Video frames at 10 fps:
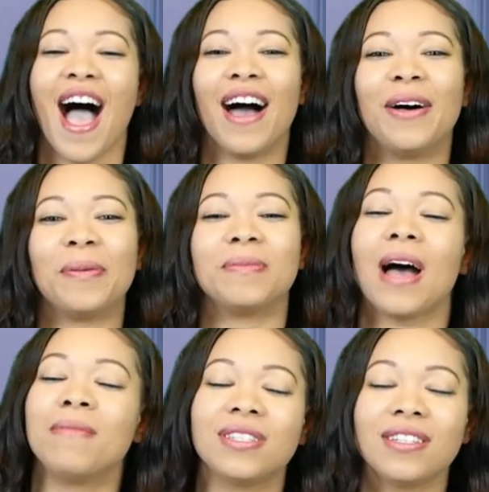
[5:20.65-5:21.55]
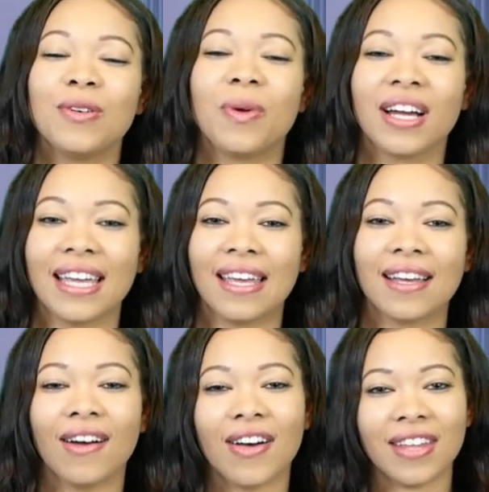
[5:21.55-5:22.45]
I'm still
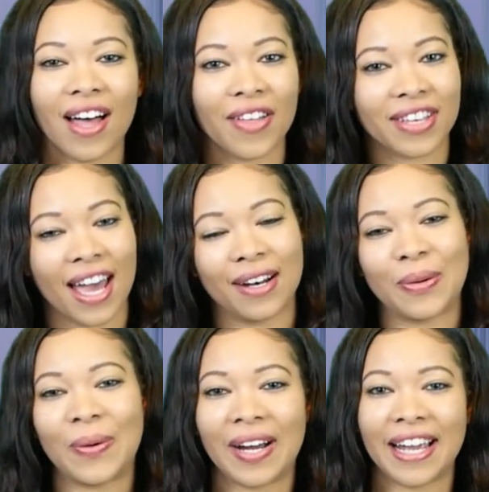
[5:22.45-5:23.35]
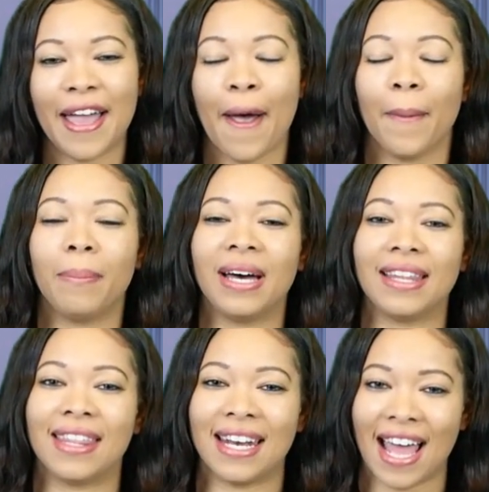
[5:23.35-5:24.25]
working on the health category,
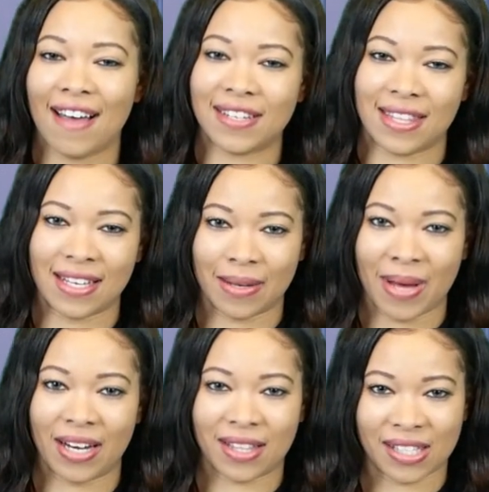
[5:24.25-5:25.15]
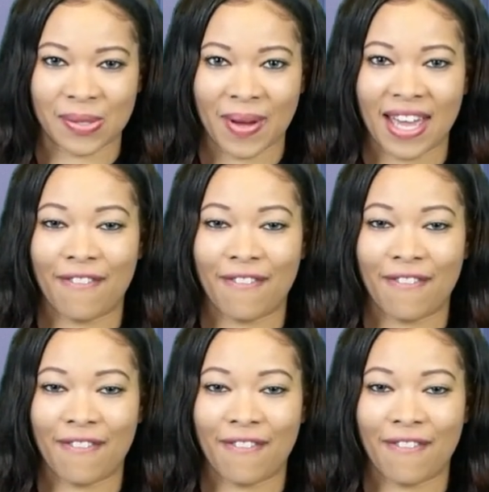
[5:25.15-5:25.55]
but then I have to think about it this way.